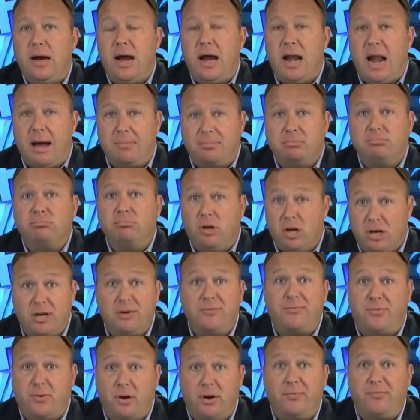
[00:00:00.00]
And I'm
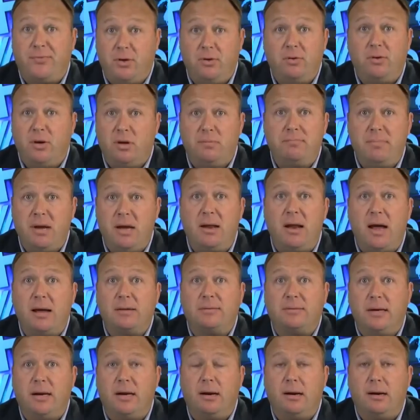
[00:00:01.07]
looking for a few good men
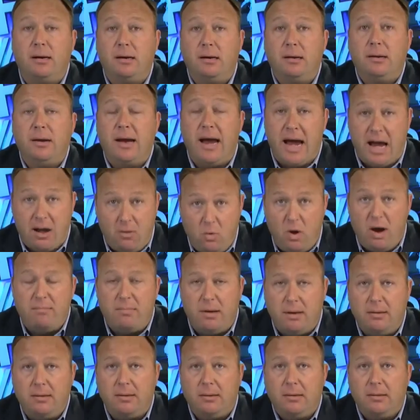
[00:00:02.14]
out there and
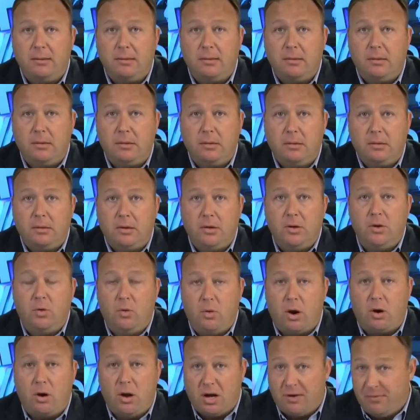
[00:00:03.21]
women
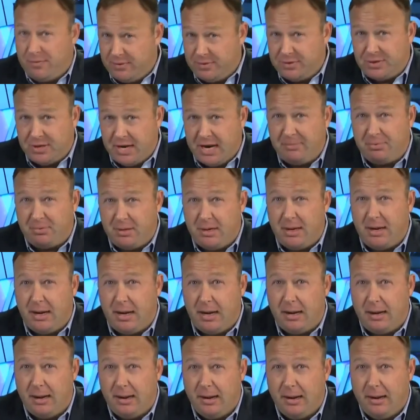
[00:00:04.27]
who are looking for the same
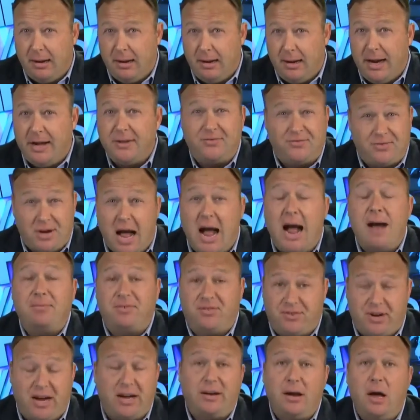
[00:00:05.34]
thing. And it's time to
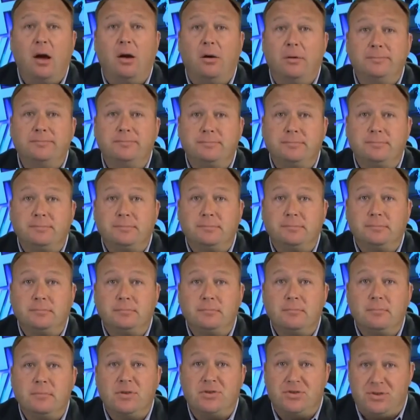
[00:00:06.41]
say no.
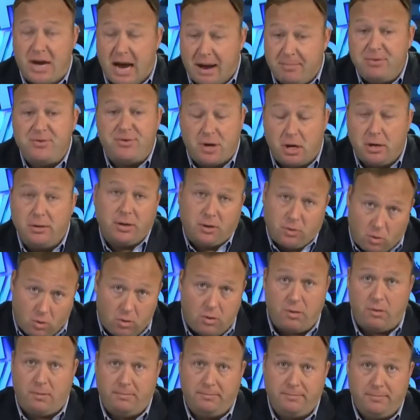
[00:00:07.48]
It's time to turn the
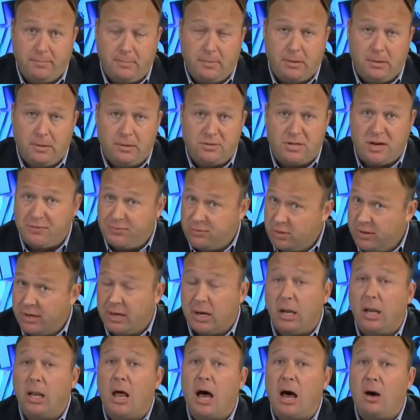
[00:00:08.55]
corner. Stuff's going to get
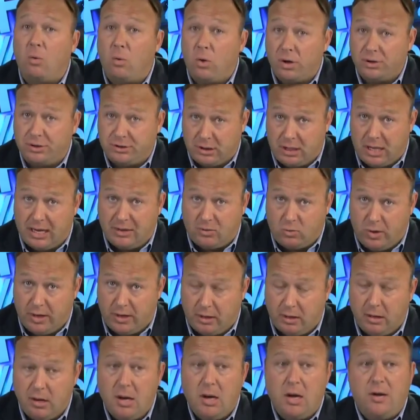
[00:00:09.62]
a lot worse a lot
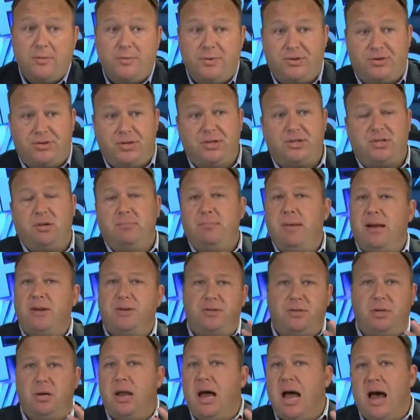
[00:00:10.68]
quicker. The system made us
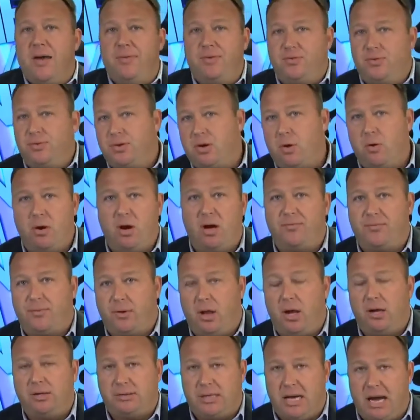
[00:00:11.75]
deny this was going on for a
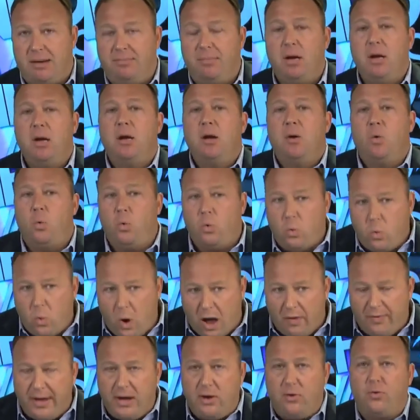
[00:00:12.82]
long time
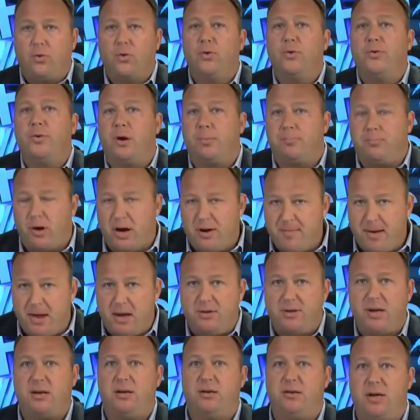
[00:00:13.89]
while they grew their
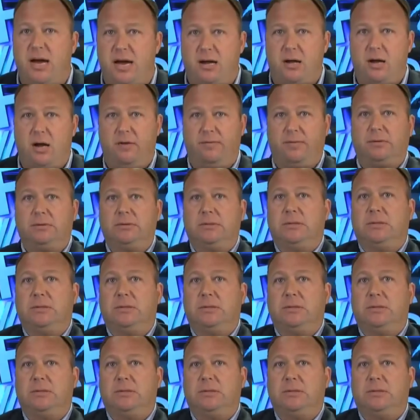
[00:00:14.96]
premeditated takeover.